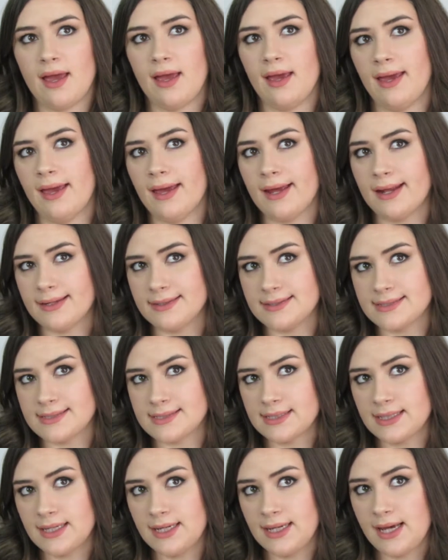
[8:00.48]

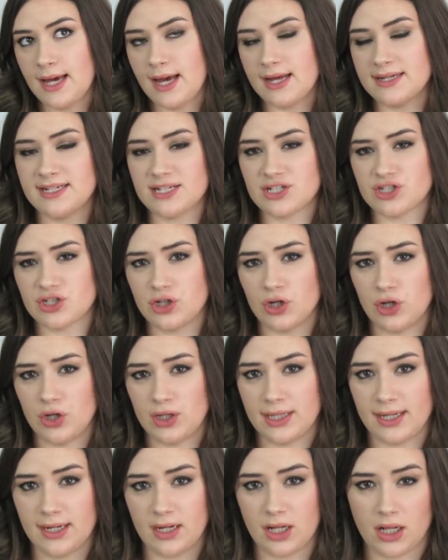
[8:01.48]
and
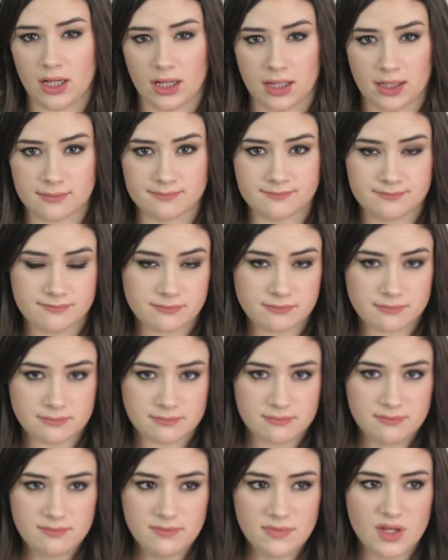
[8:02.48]
additional little
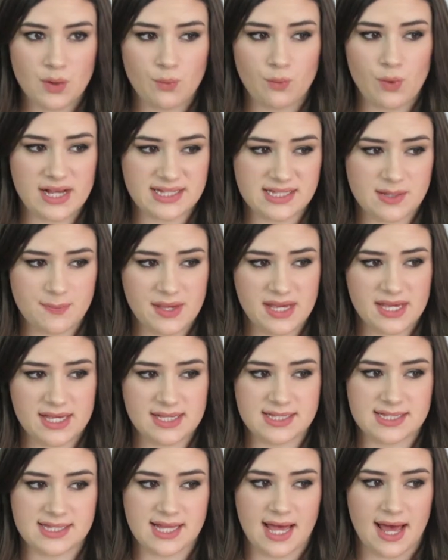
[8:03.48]

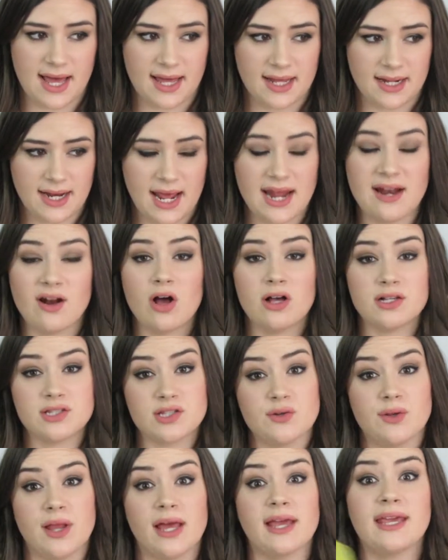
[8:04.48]
recipes that, and
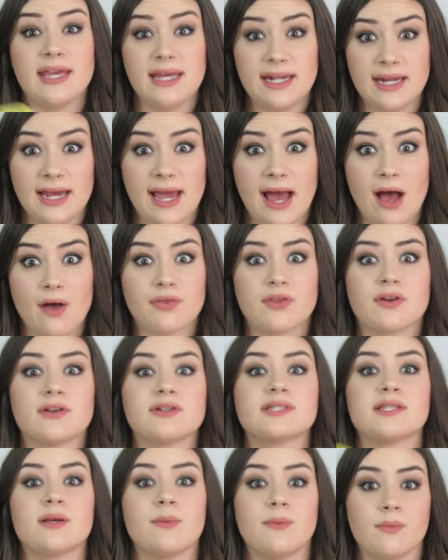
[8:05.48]
also like eating out.
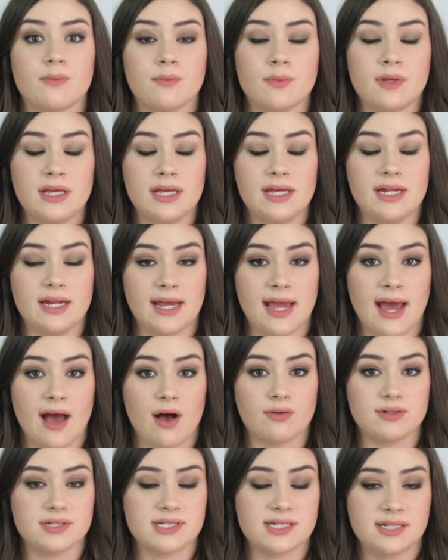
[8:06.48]
There's some eating
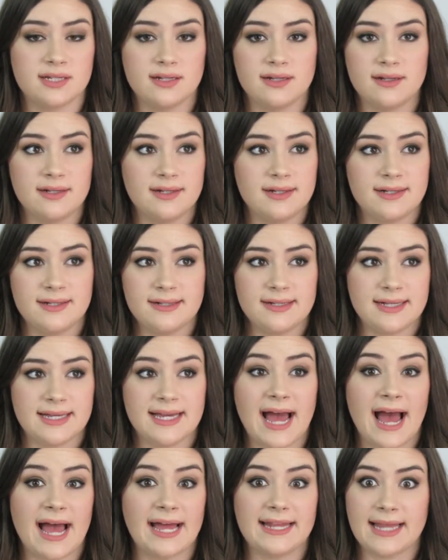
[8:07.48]
out
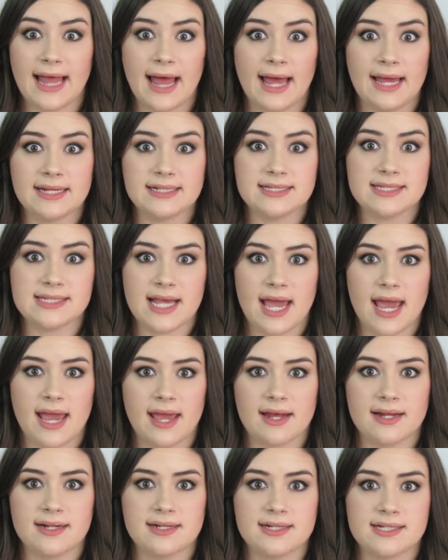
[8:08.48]
guidelines,
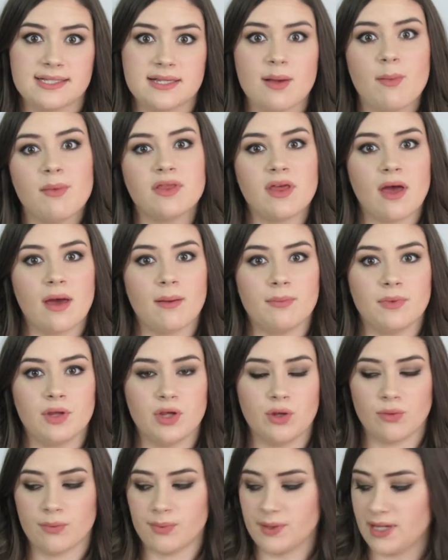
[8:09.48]
and some of them
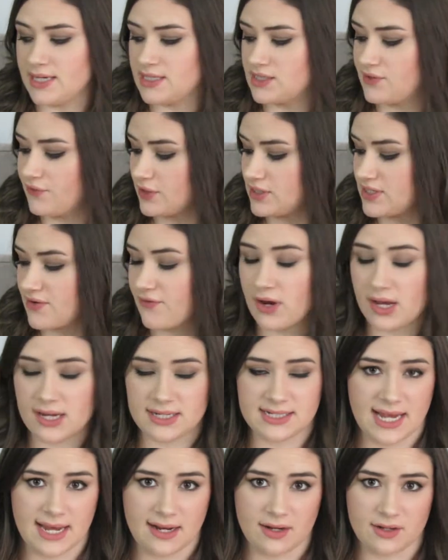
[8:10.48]
you replace for different
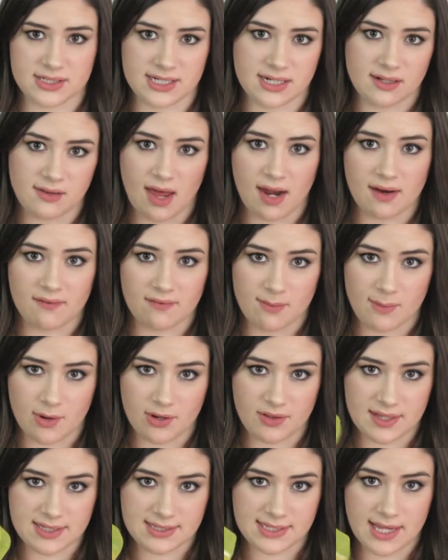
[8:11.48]
containers, and a lot of them
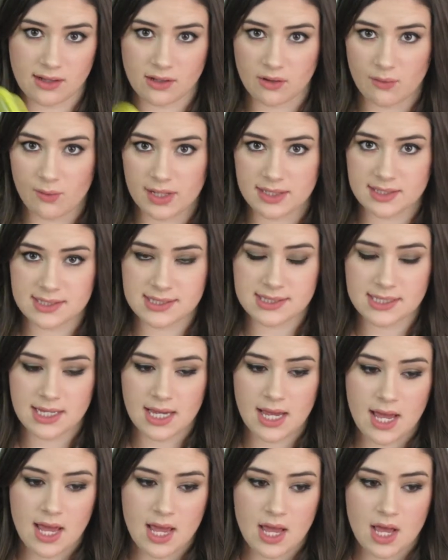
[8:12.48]
are these yellow ones.
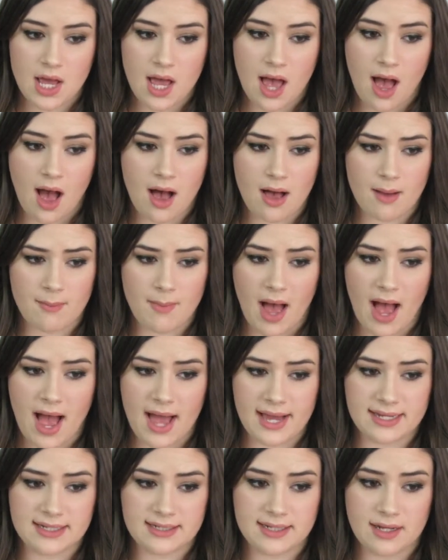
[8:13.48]

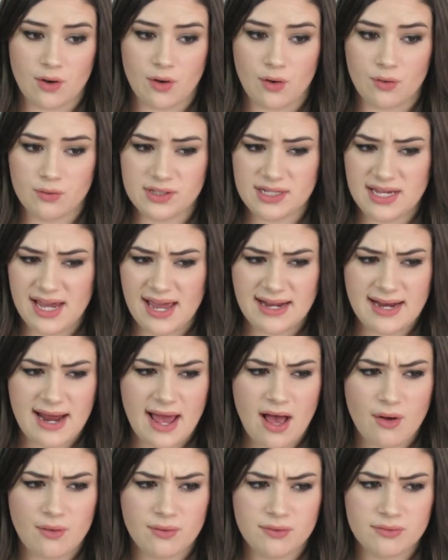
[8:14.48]
I only ate
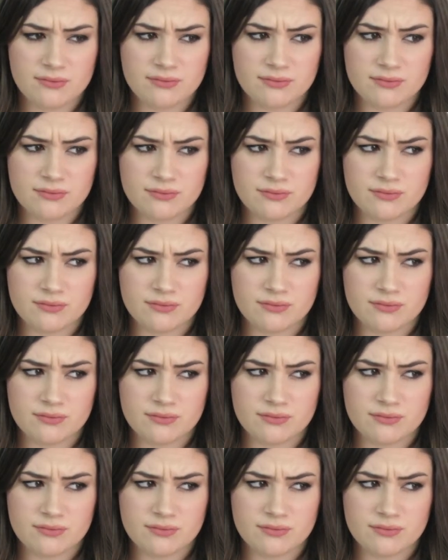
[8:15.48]
out